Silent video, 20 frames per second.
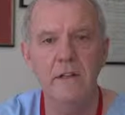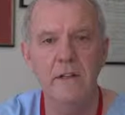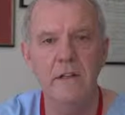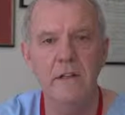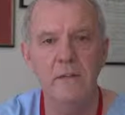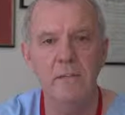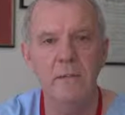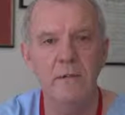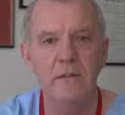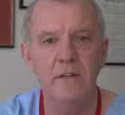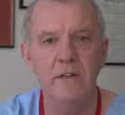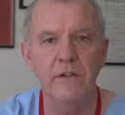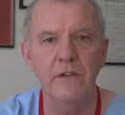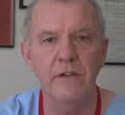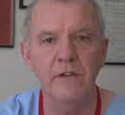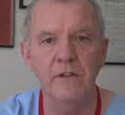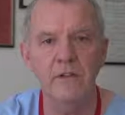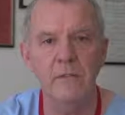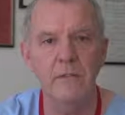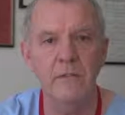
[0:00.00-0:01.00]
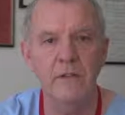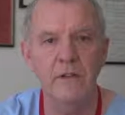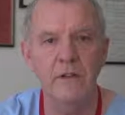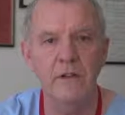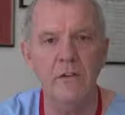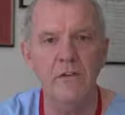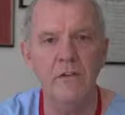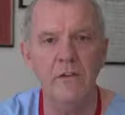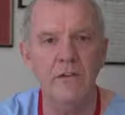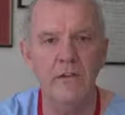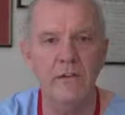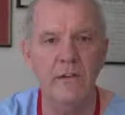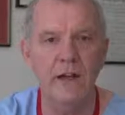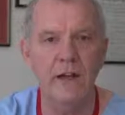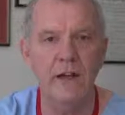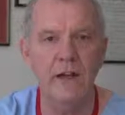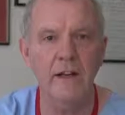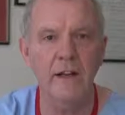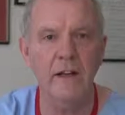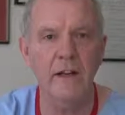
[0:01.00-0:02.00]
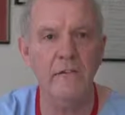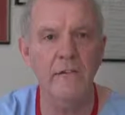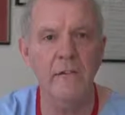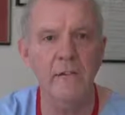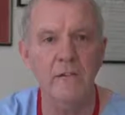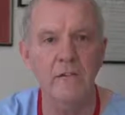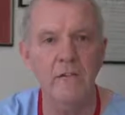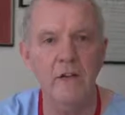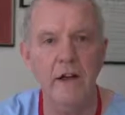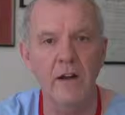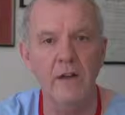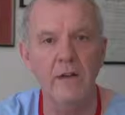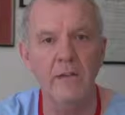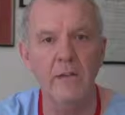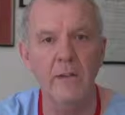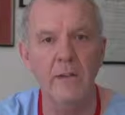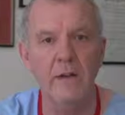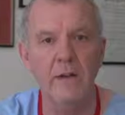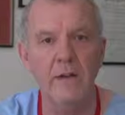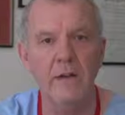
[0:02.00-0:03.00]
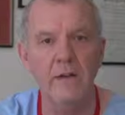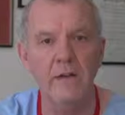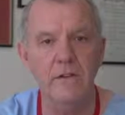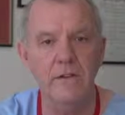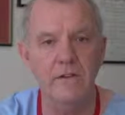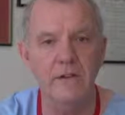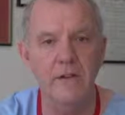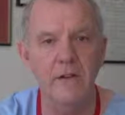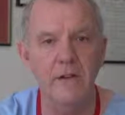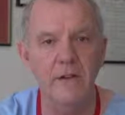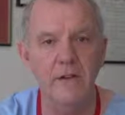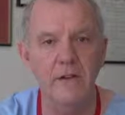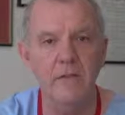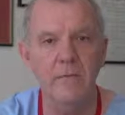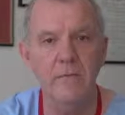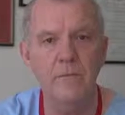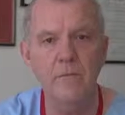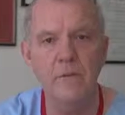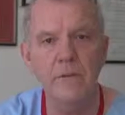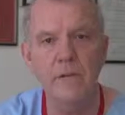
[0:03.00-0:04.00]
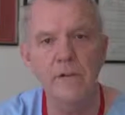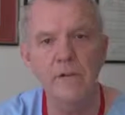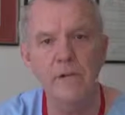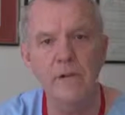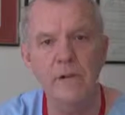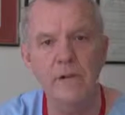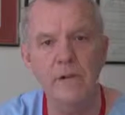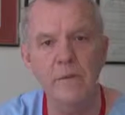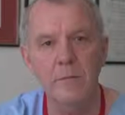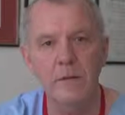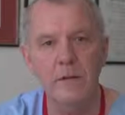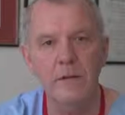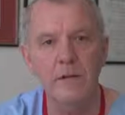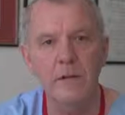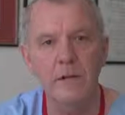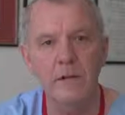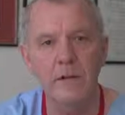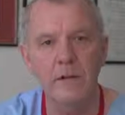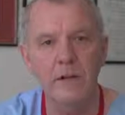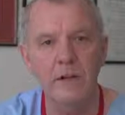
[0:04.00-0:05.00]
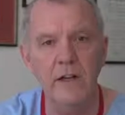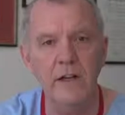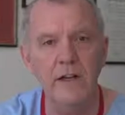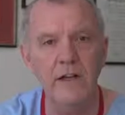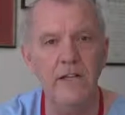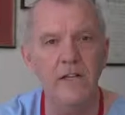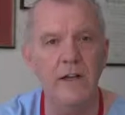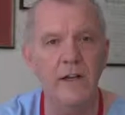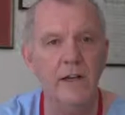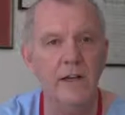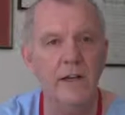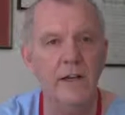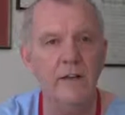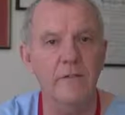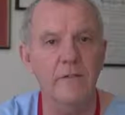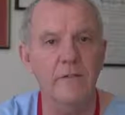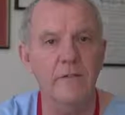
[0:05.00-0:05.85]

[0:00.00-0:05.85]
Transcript: He positions himself exactly over the right spot on the skin so I can put in local anaesthetic,